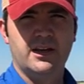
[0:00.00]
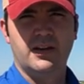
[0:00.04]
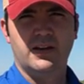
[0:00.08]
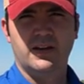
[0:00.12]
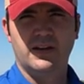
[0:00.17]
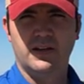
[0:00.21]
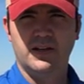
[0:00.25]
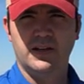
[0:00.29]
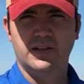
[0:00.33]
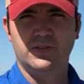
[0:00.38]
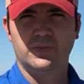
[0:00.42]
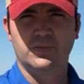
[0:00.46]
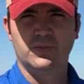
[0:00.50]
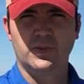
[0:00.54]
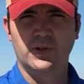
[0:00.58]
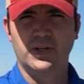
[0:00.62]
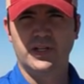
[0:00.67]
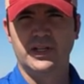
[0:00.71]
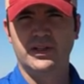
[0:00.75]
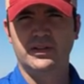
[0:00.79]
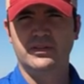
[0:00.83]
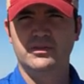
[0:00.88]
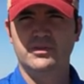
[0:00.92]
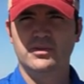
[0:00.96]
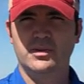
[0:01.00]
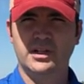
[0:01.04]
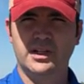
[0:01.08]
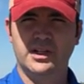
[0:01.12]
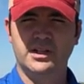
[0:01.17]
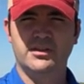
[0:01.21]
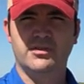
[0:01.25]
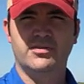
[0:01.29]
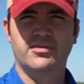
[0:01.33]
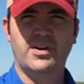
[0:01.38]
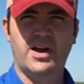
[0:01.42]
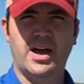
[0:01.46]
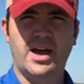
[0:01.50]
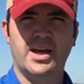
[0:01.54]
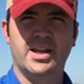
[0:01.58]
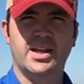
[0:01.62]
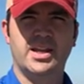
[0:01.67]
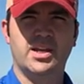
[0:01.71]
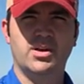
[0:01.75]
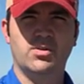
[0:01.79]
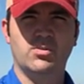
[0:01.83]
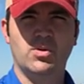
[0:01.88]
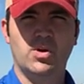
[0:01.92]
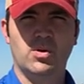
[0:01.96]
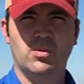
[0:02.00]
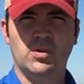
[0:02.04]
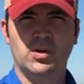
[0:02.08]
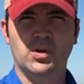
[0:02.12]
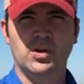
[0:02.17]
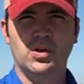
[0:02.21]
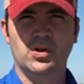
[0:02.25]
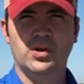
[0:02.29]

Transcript: on really, really defining what we're